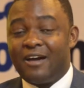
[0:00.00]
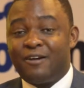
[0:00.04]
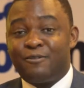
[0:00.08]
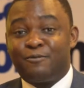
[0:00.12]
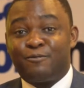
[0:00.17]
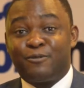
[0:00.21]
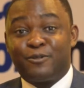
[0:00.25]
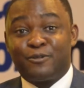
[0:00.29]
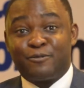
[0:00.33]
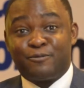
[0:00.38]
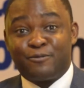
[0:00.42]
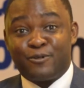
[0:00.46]

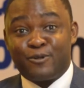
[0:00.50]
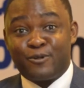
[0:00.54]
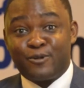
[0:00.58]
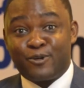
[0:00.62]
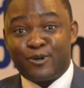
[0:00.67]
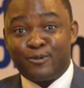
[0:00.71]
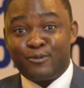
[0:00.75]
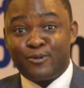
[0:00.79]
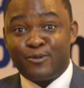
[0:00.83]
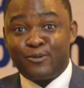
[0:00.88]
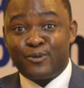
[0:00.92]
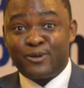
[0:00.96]
for the Forum
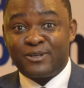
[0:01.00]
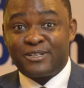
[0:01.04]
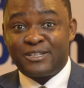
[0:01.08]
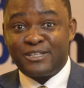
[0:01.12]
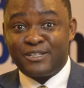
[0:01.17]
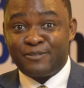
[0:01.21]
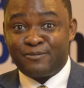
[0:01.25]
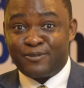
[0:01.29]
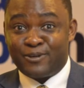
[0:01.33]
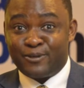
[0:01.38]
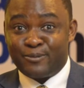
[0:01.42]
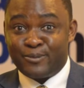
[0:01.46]
Commonwealth and
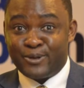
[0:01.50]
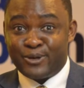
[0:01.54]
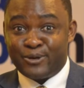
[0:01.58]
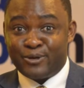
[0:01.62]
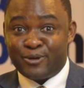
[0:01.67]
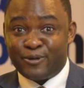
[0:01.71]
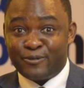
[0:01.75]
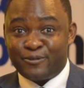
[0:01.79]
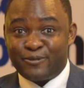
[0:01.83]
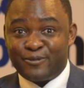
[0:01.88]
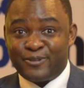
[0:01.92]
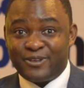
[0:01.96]
Development
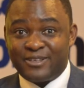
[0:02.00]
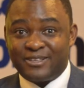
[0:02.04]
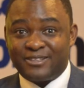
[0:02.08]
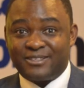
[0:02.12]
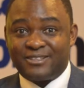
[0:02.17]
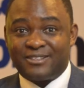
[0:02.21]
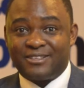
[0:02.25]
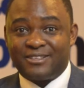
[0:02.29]
Office,